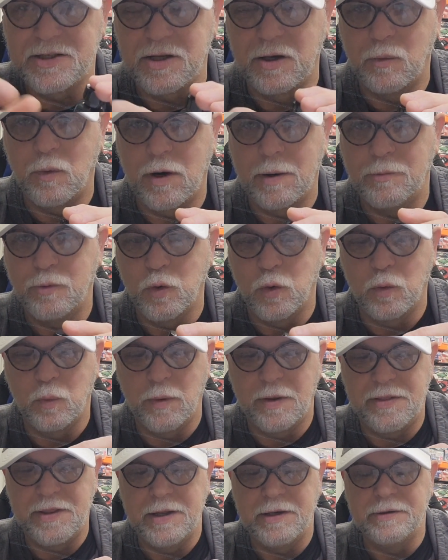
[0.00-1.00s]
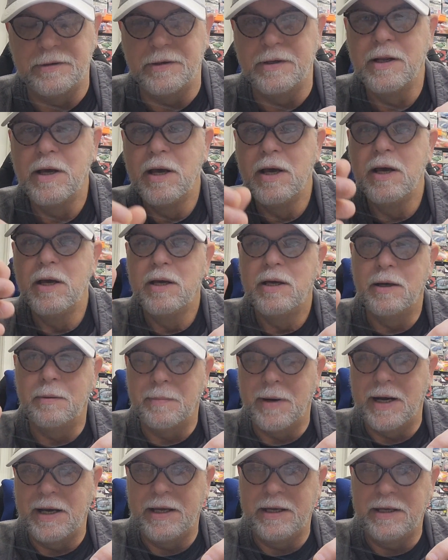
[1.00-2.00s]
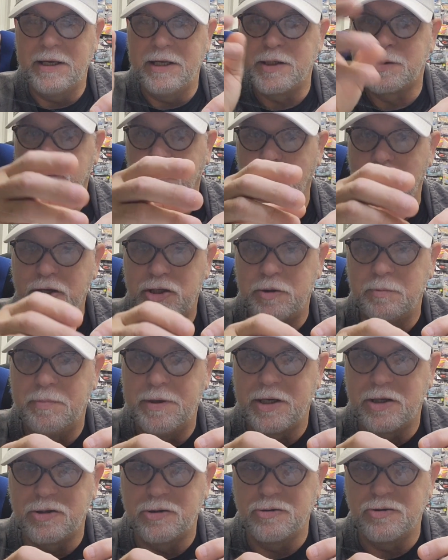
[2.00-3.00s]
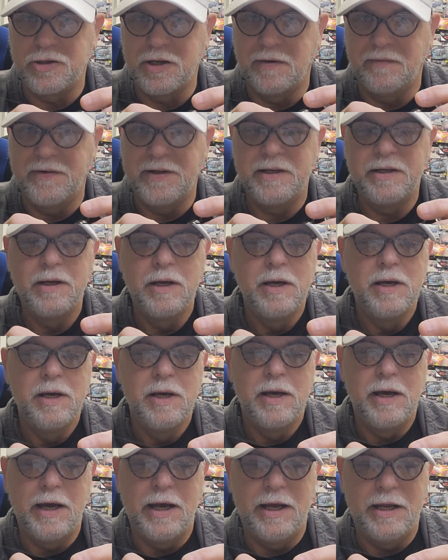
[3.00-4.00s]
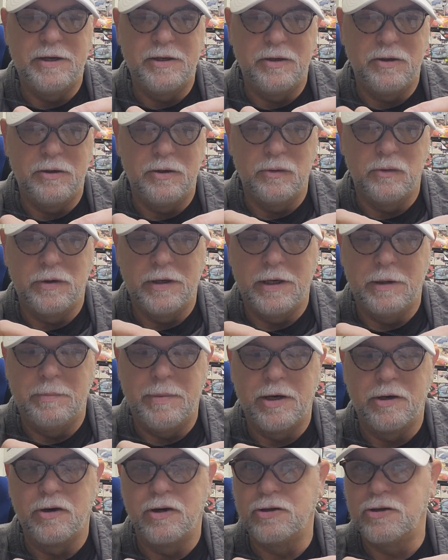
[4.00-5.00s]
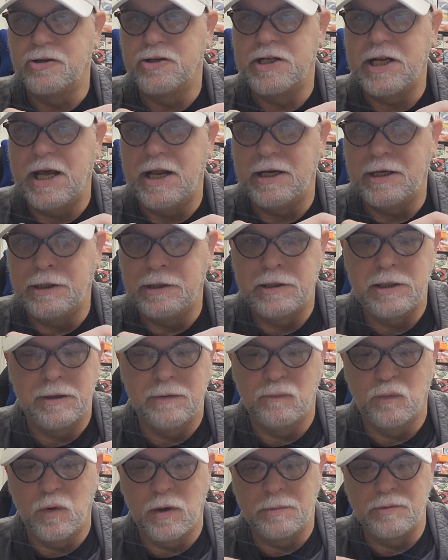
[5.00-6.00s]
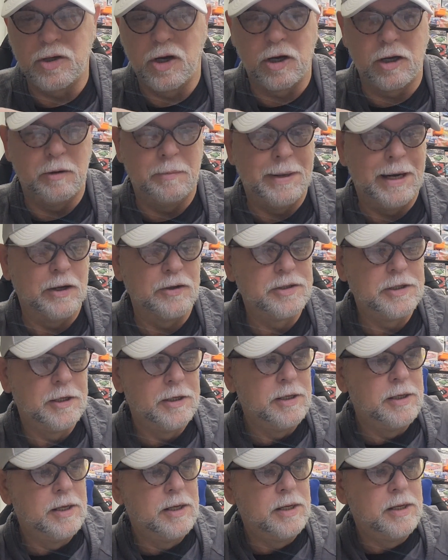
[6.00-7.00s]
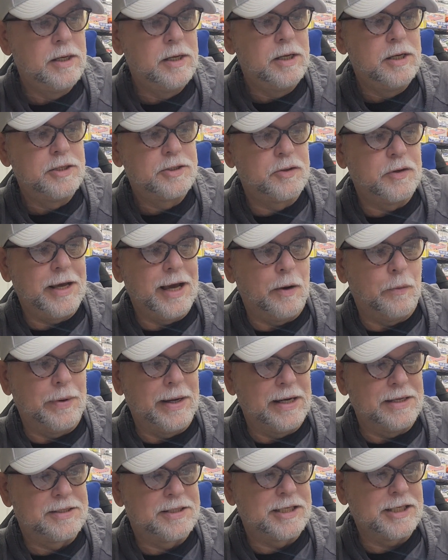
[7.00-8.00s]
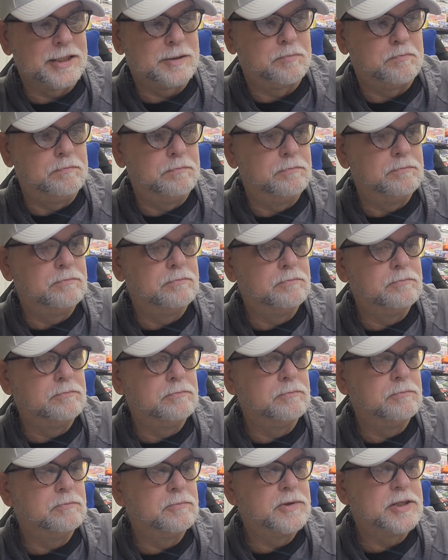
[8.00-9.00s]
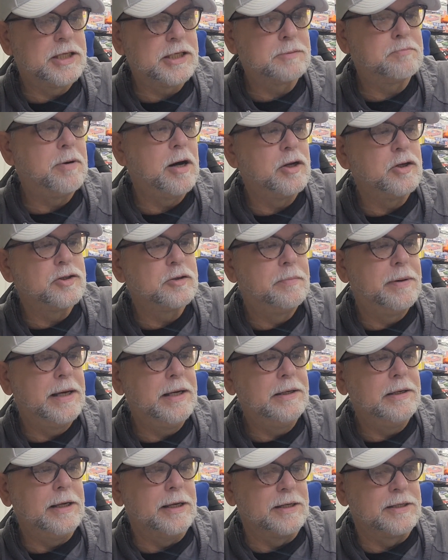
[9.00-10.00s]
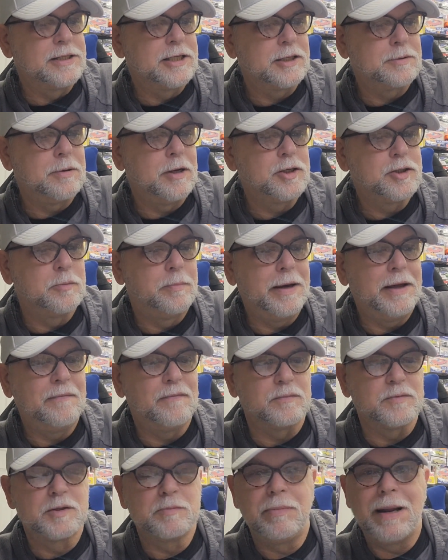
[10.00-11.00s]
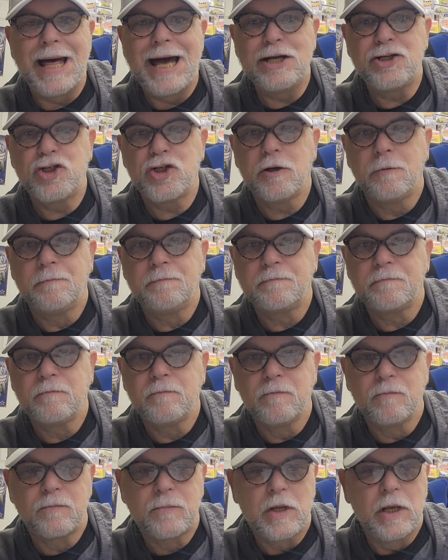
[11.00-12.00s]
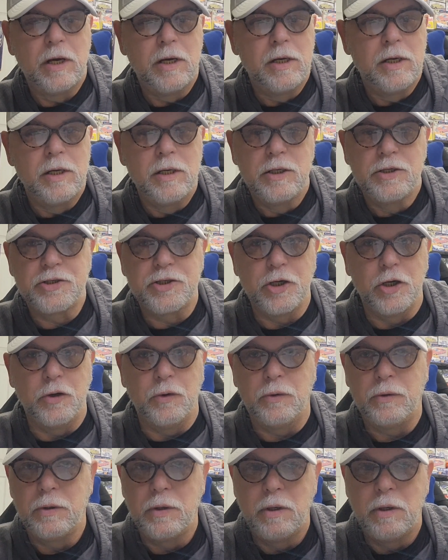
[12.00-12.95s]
on what I'm doing with it, and my inspiration pictures of it, and you'll get a better understanding of what I'm talking about. So yeah, we got six bottles of paint. Yeah, 6 bottles of paint from Splash. So